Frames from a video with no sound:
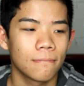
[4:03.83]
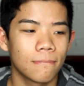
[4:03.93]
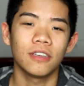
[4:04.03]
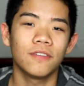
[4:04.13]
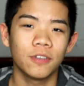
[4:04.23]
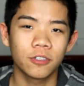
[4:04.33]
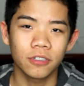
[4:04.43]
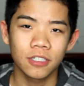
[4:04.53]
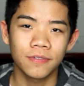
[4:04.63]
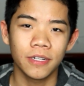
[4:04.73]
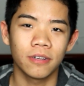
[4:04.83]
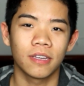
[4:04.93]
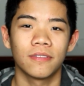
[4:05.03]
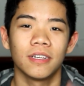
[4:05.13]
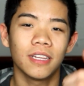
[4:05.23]
If you enjoyed this video,
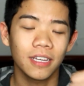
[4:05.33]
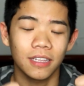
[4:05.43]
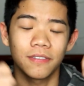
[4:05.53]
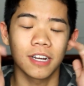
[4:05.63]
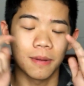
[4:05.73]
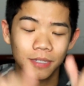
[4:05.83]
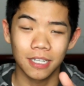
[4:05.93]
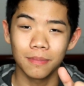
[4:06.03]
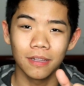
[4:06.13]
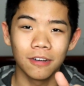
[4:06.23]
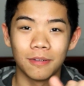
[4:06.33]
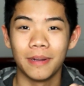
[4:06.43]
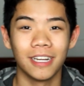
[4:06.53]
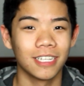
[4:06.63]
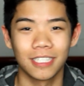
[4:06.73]
give it a like, leave a comment down below, or
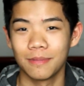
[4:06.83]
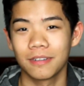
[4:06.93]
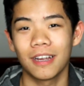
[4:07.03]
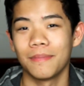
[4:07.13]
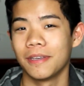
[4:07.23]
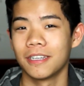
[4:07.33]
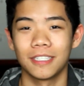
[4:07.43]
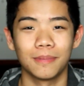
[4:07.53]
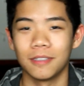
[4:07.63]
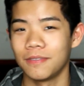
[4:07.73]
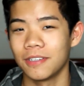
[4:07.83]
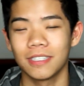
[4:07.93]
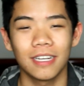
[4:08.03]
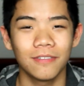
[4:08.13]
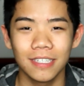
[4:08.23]
better yet, subscribe, because I post videos
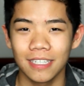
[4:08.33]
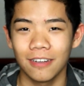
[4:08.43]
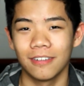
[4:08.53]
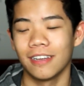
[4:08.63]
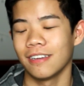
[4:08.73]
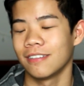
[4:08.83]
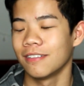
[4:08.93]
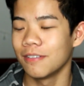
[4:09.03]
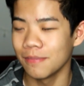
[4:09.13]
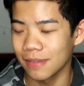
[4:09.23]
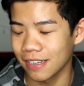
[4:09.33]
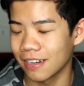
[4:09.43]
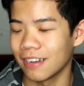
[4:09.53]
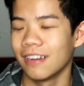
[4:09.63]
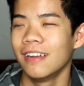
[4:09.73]
every Saturday. Oh my
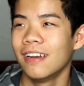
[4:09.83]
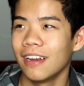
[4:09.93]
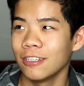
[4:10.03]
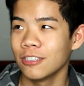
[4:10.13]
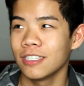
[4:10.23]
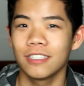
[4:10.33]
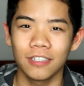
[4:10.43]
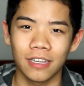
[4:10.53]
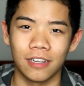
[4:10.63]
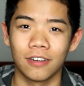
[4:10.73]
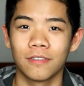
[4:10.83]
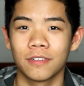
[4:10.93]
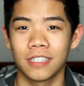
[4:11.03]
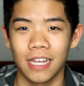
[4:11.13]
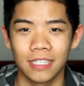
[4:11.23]
god, I just stood here for
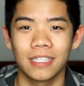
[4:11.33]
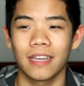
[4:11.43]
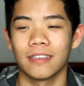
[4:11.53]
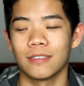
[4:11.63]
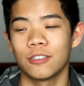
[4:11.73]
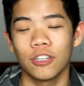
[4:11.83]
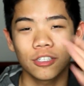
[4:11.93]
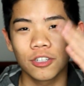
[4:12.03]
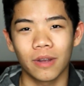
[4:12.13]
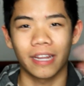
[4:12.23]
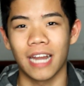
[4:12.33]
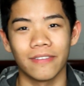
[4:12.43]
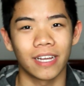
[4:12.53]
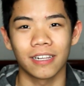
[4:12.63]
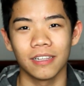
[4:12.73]
10 seconds just so I can have
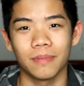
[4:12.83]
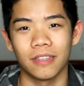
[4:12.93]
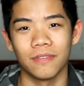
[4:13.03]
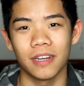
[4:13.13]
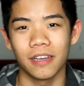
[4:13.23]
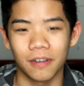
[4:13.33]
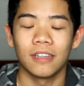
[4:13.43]
that clip in the video.